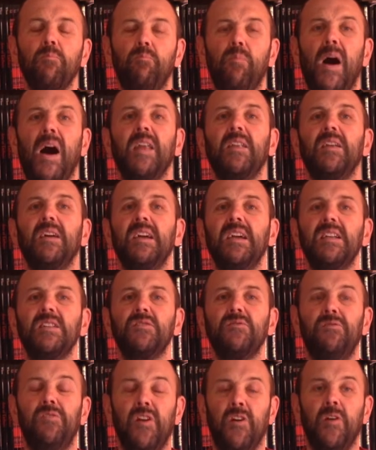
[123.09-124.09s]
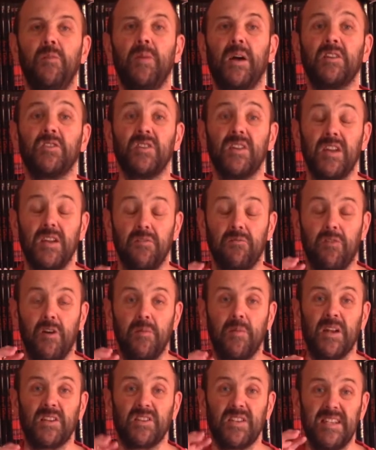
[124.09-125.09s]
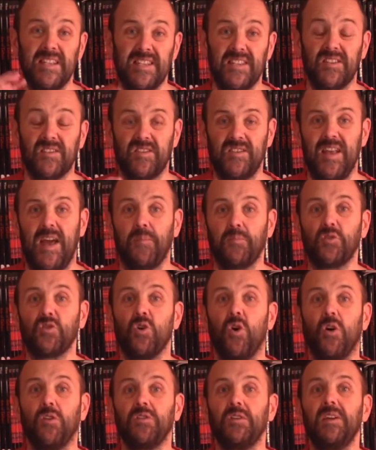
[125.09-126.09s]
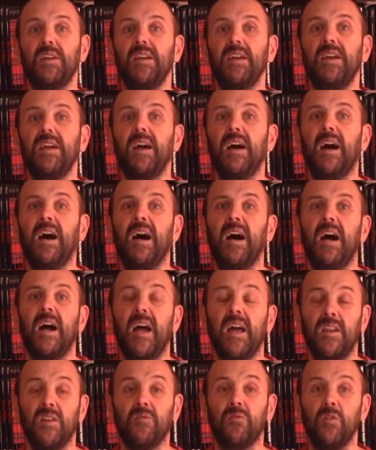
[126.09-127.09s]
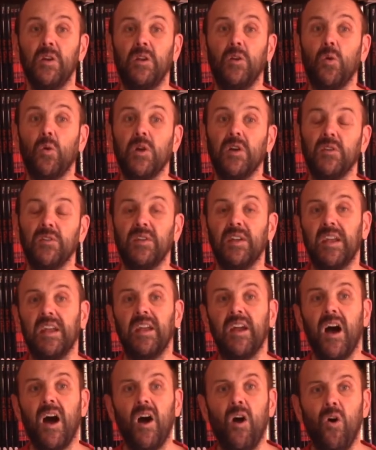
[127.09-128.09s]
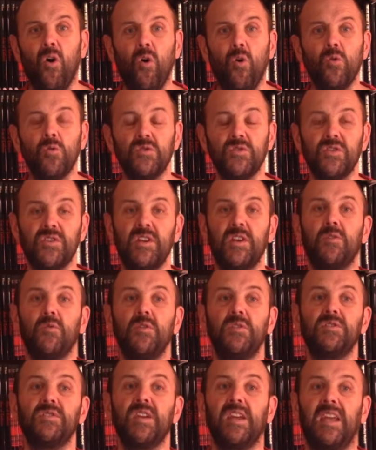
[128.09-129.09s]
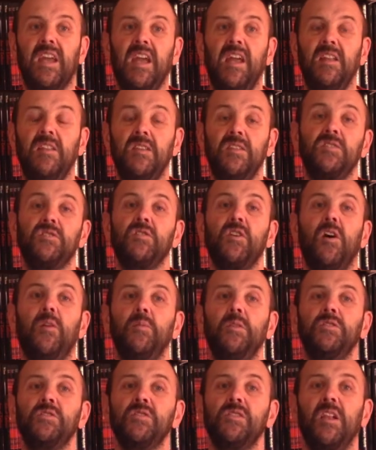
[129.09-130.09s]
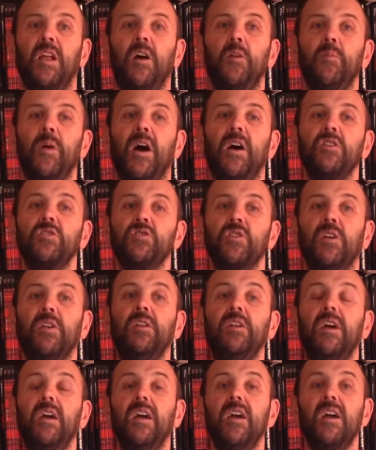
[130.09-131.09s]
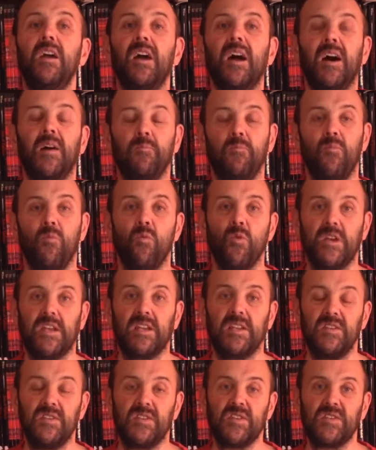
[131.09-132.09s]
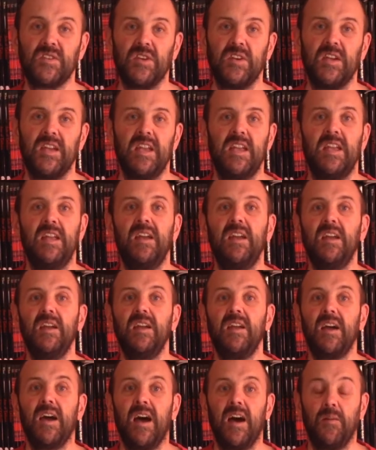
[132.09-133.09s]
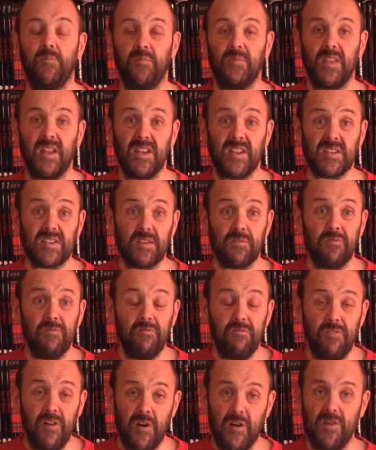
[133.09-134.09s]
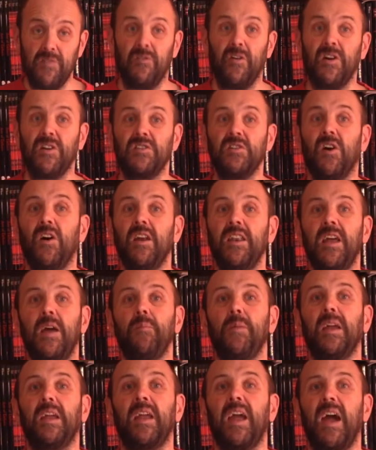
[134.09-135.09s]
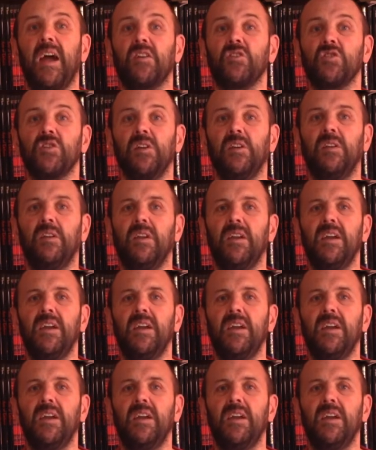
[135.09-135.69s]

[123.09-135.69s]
but it's very much, it very much is a snapshot. Uh, and if we look at the whole sequence again, this time in slow motion, um, we can see um, that it's a very, very dynamic action.